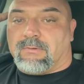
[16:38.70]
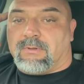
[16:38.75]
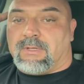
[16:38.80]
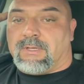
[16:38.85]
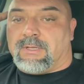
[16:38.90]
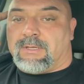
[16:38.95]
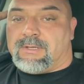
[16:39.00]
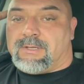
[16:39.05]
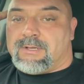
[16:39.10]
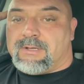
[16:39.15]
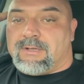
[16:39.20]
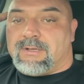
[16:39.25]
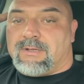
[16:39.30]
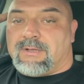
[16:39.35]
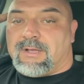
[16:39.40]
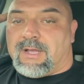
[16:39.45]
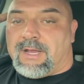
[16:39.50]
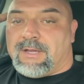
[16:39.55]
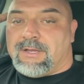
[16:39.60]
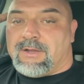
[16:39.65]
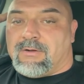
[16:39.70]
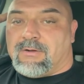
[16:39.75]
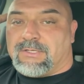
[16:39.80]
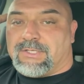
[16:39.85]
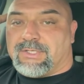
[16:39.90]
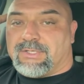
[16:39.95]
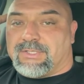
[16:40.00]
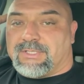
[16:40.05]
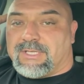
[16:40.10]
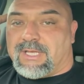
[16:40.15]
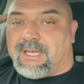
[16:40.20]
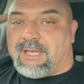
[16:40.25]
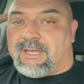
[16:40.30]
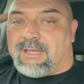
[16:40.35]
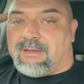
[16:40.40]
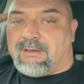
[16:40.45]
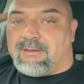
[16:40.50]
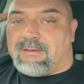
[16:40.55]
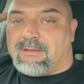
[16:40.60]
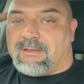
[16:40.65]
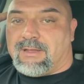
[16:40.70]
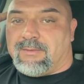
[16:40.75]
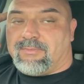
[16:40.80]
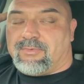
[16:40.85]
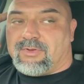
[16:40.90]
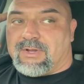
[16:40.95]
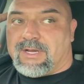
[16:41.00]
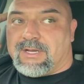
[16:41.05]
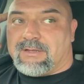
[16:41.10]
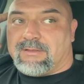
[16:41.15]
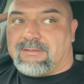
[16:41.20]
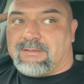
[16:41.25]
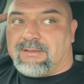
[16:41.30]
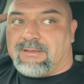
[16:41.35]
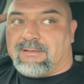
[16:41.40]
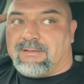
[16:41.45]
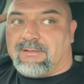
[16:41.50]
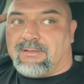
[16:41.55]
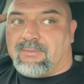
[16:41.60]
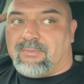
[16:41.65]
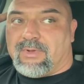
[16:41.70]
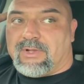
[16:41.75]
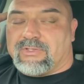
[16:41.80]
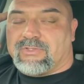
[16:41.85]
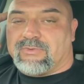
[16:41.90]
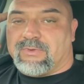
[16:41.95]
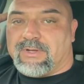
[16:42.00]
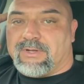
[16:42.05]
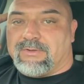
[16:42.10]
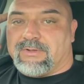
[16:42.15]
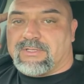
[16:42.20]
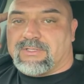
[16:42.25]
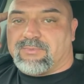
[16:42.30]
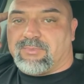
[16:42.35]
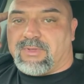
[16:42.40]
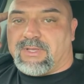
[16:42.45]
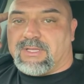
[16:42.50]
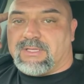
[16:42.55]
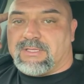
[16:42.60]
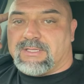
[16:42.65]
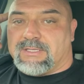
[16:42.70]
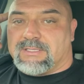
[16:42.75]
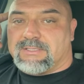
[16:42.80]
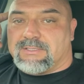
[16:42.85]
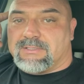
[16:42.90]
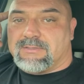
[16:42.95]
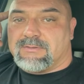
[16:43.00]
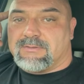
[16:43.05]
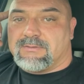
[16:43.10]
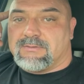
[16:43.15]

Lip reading: I know what you're saying. I'm trying to think of the best way to explain this.